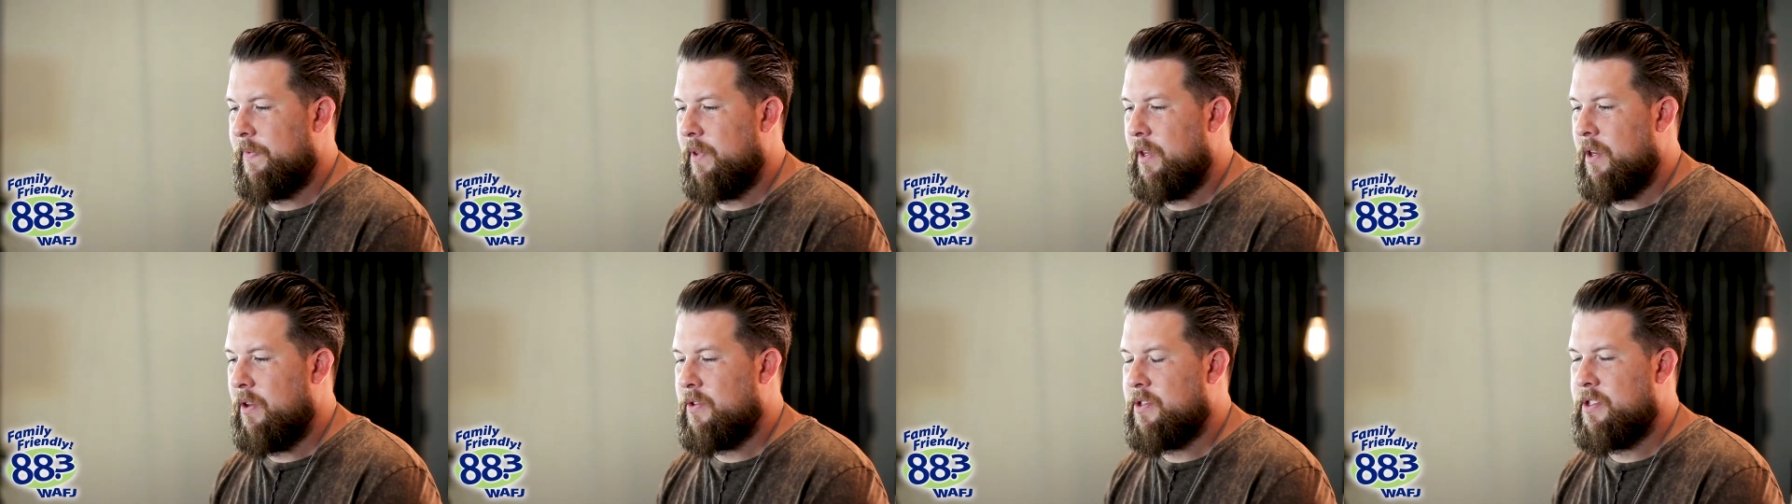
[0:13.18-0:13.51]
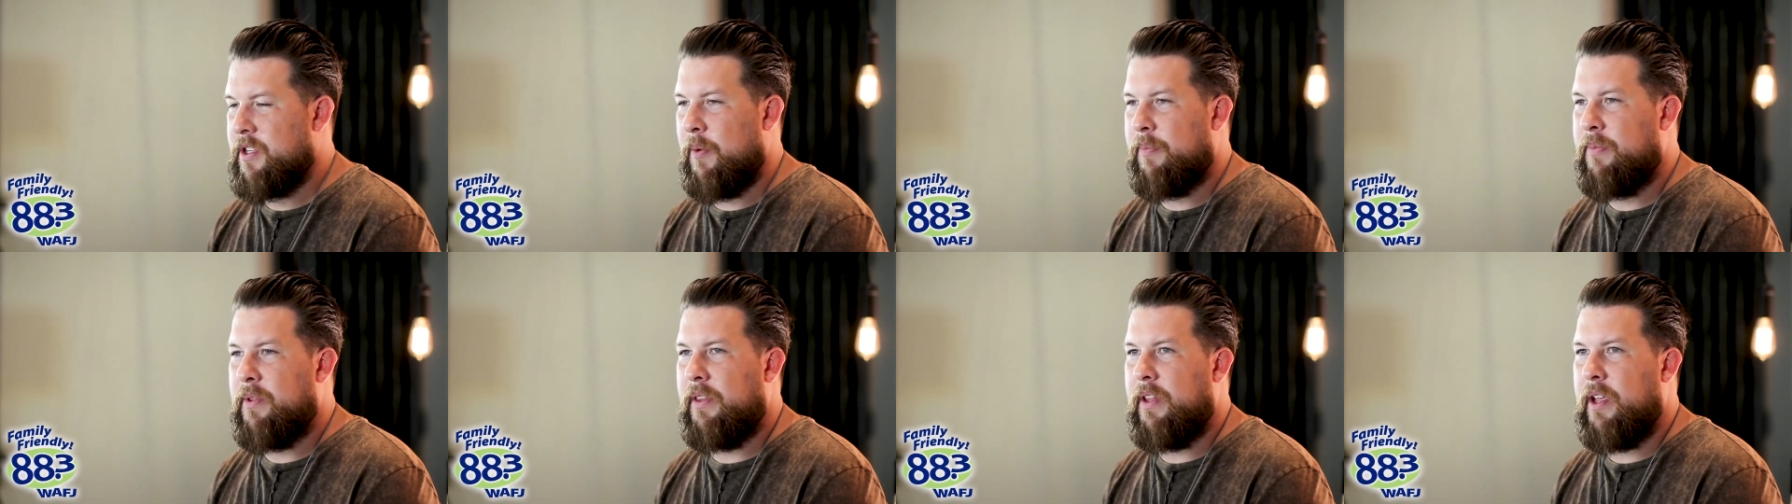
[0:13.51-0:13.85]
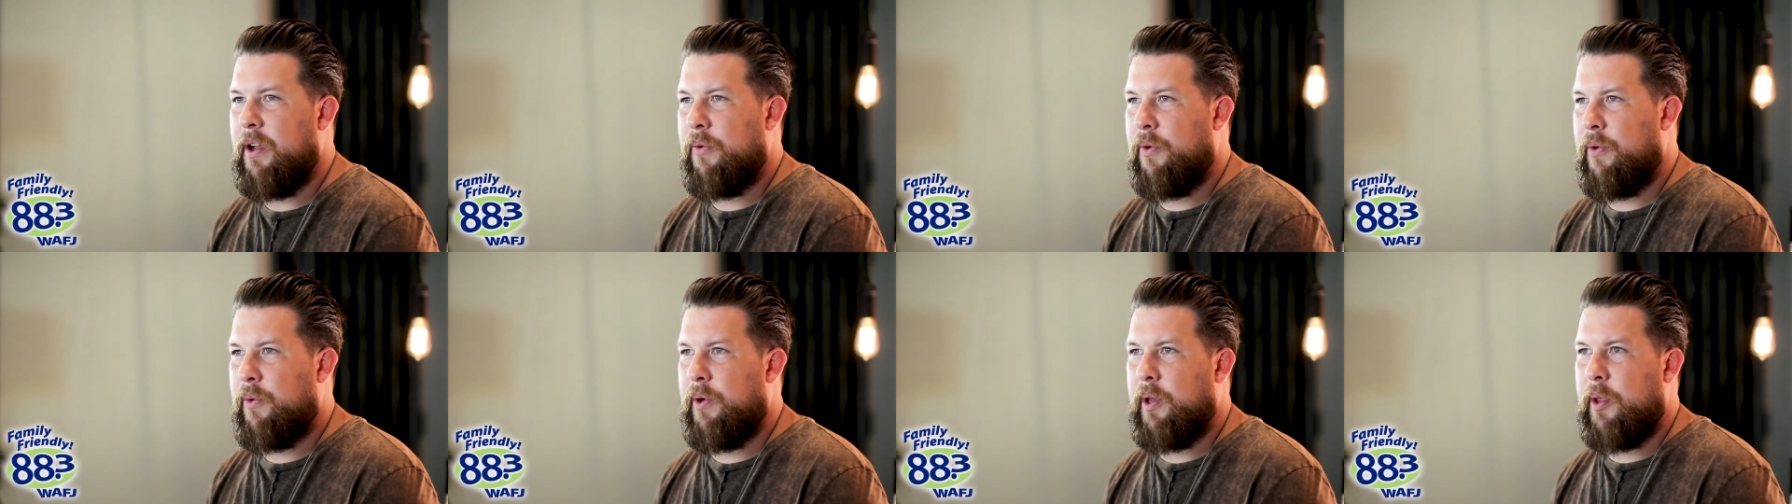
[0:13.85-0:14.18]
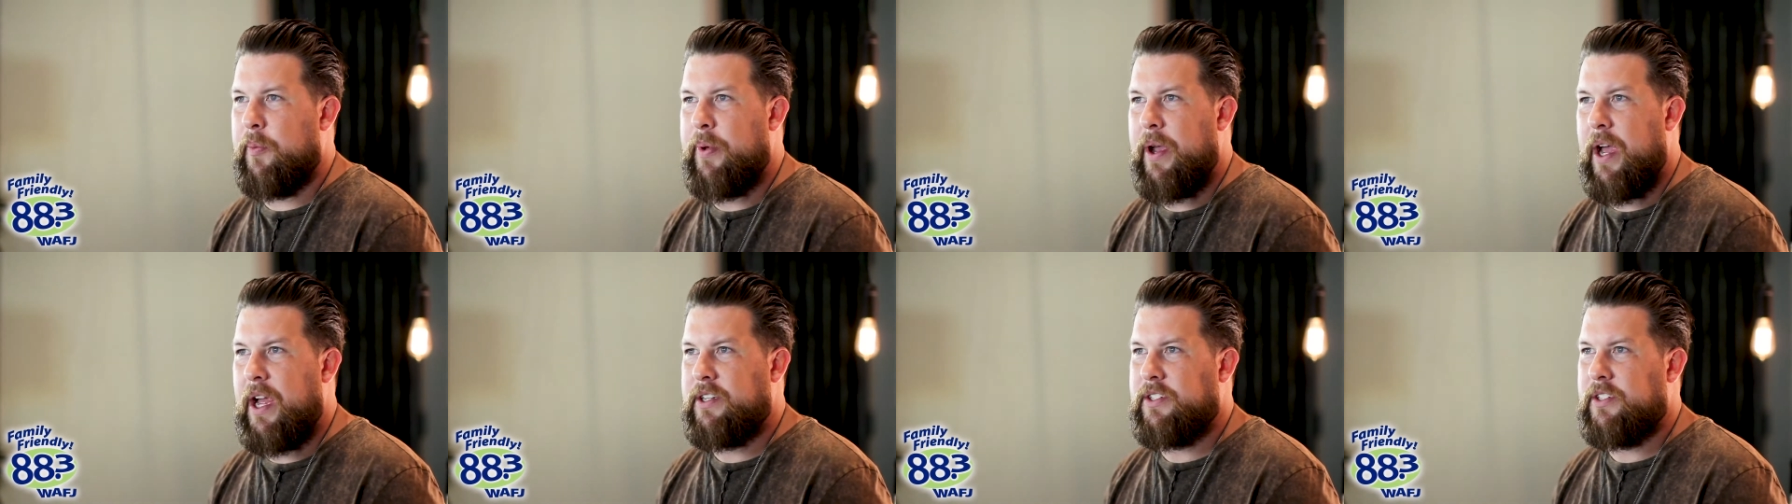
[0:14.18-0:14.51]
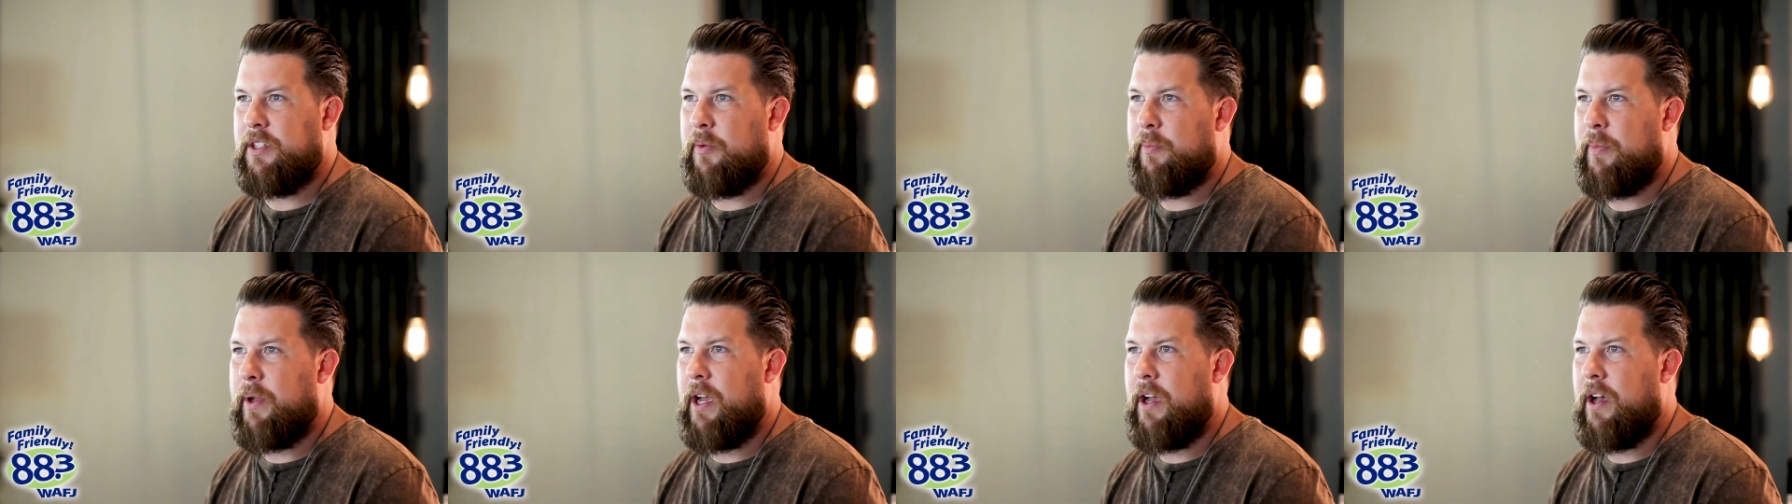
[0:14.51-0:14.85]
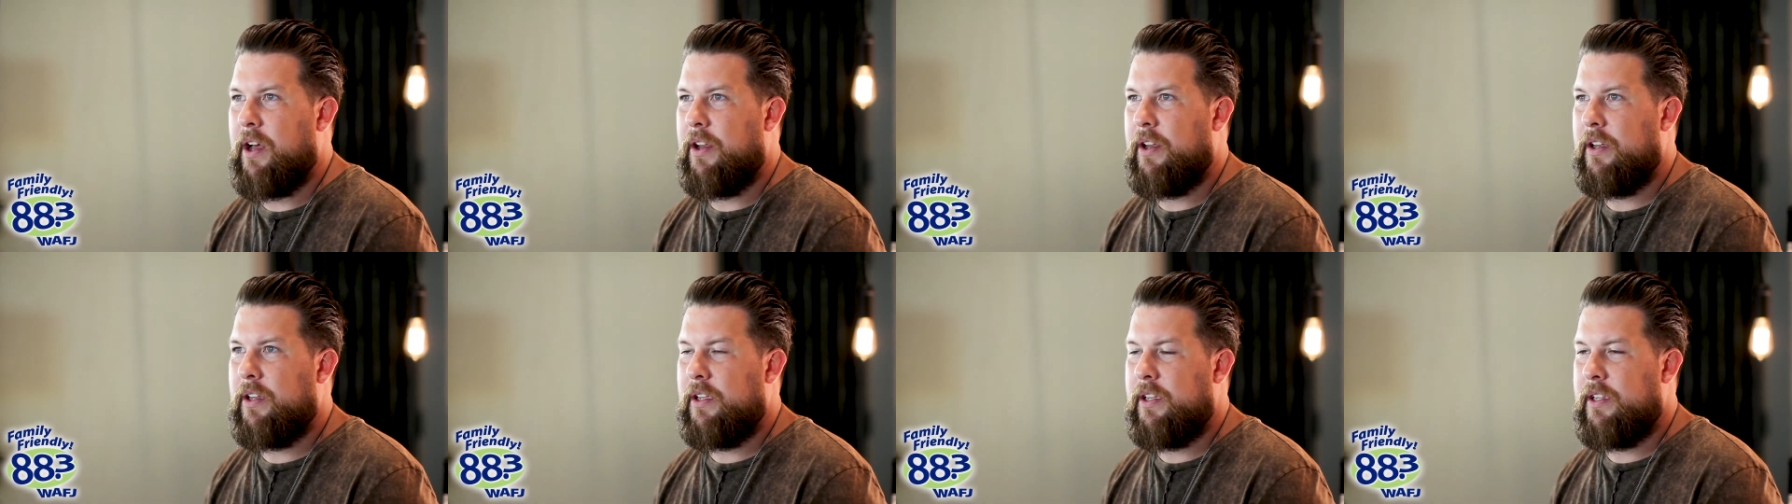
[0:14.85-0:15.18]
you know something that we're really passionate
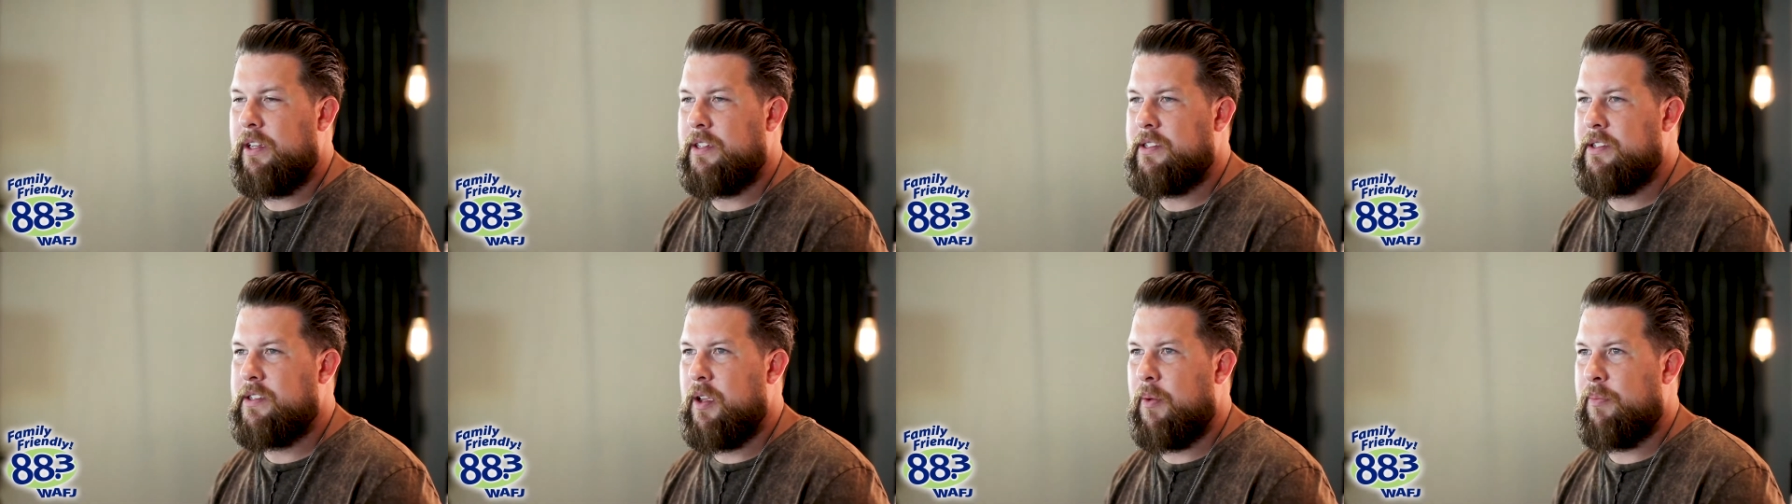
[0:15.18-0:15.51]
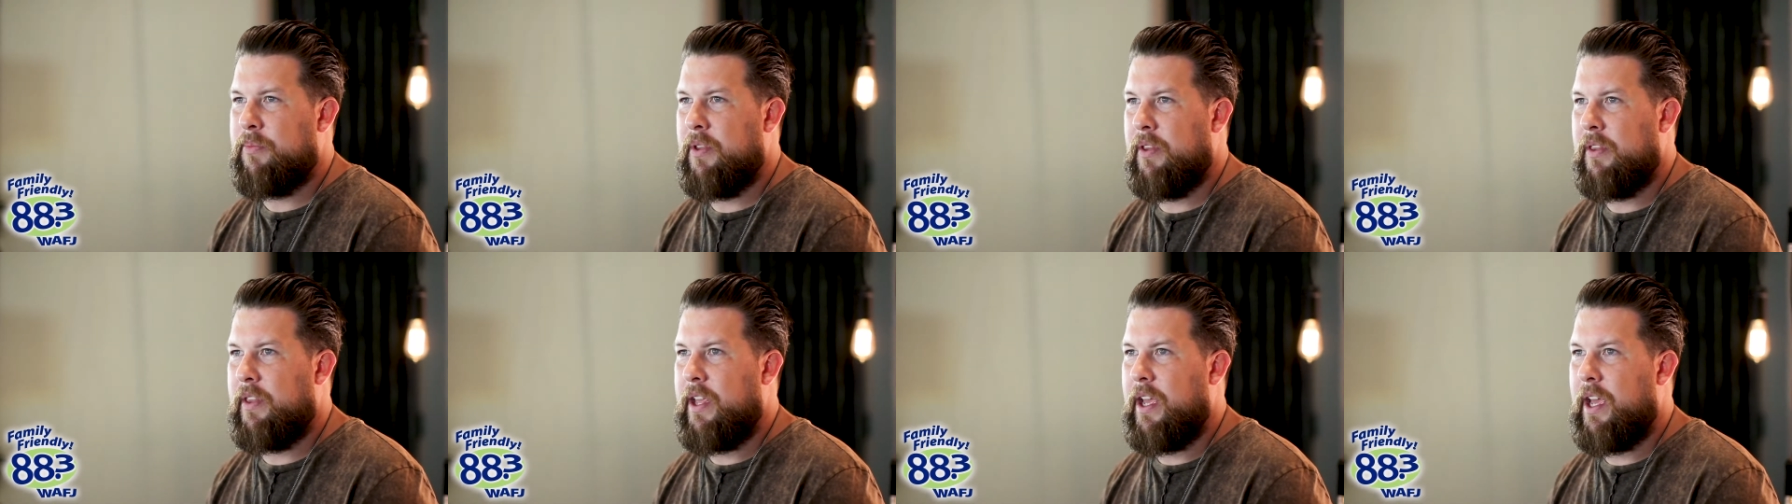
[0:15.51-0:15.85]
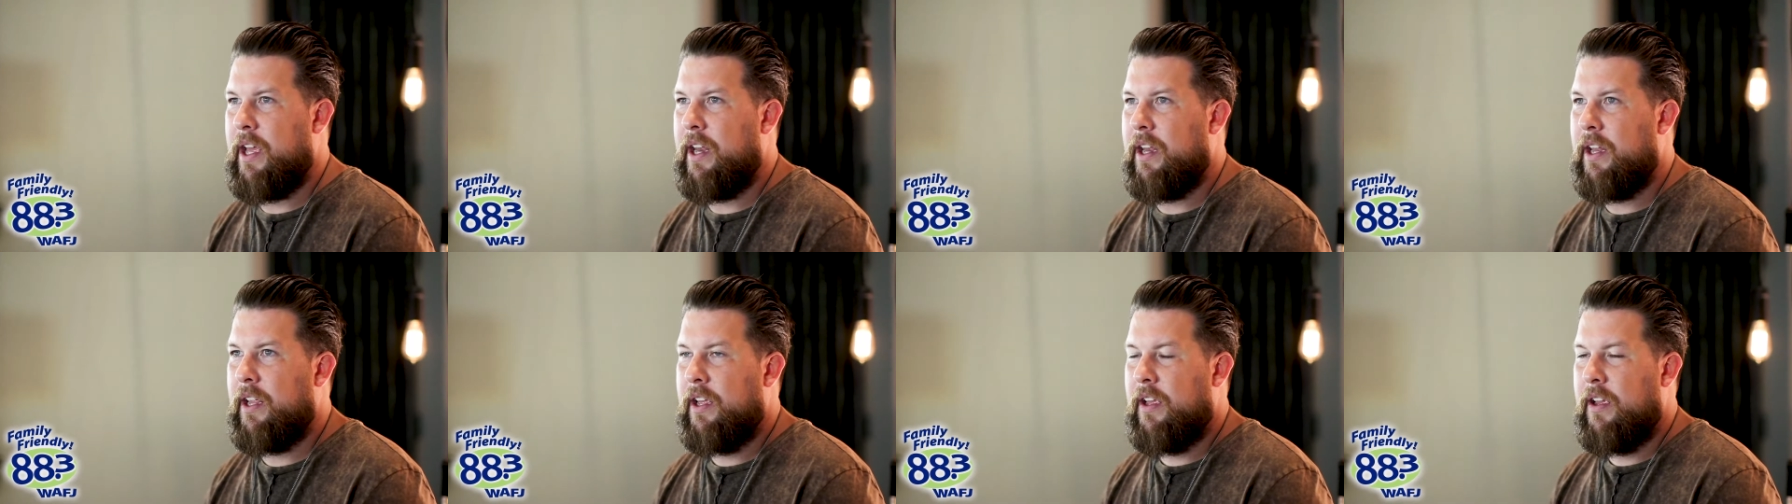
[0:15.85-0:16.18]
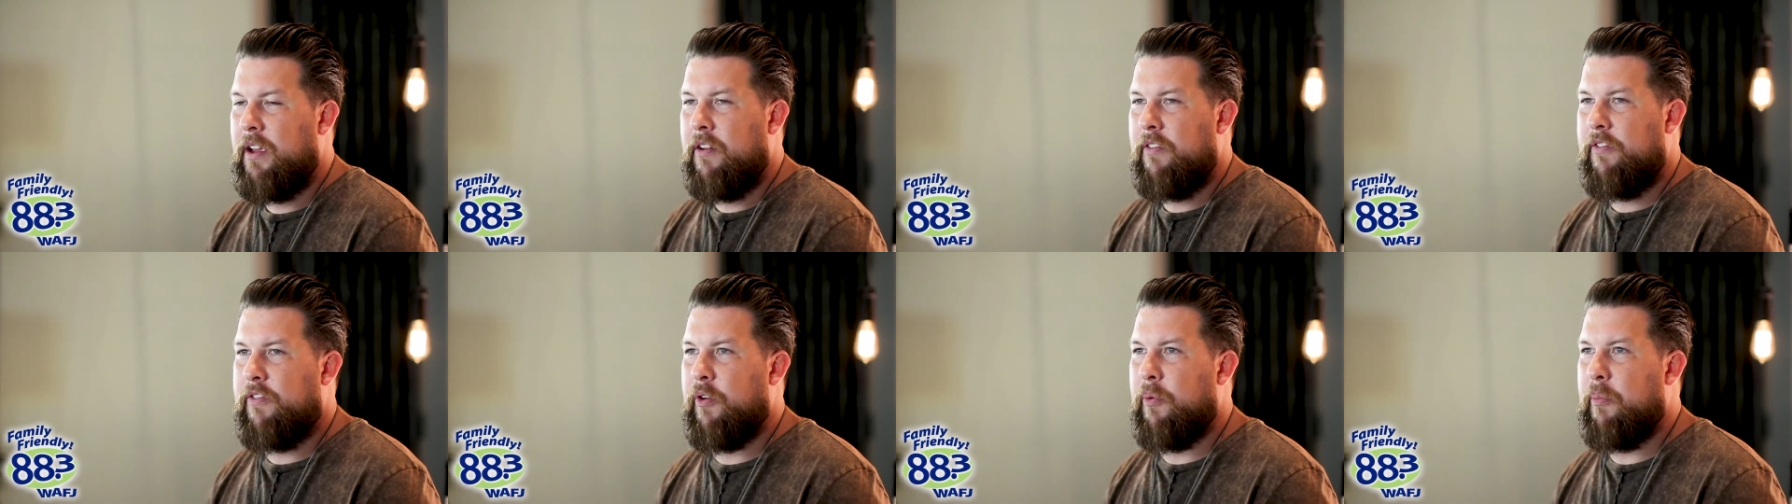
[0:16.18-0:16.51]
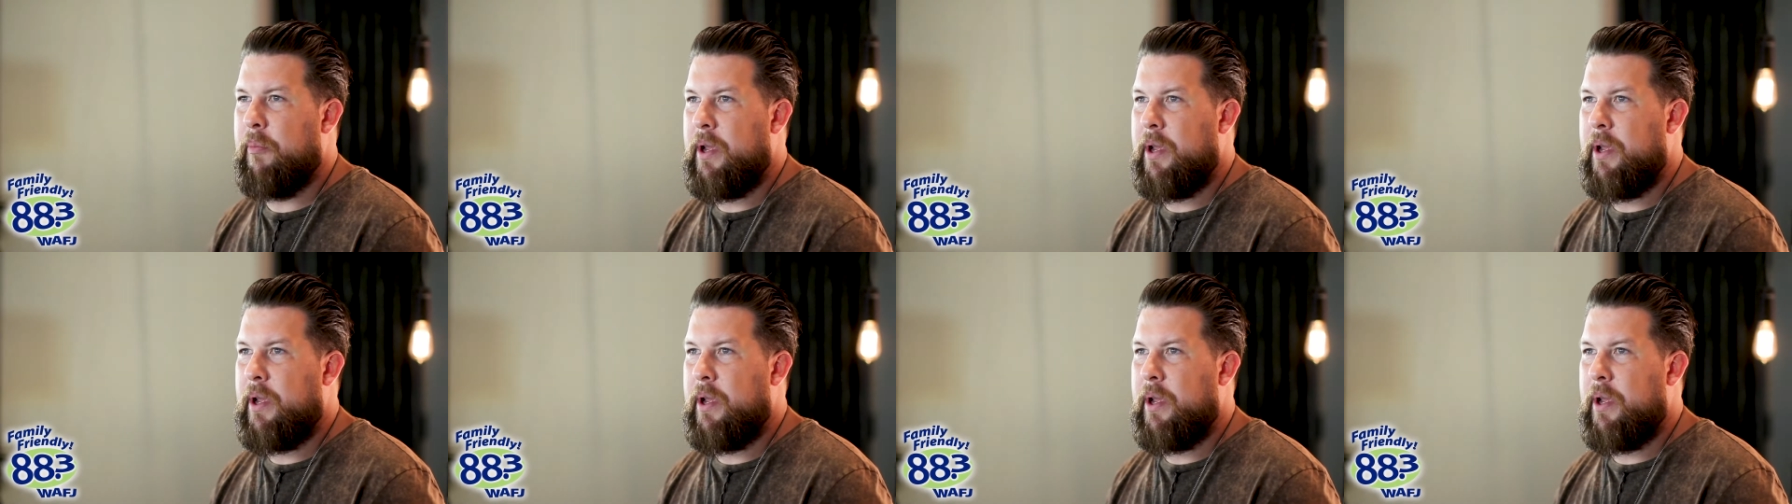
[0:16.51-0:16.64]
about. It's something that, for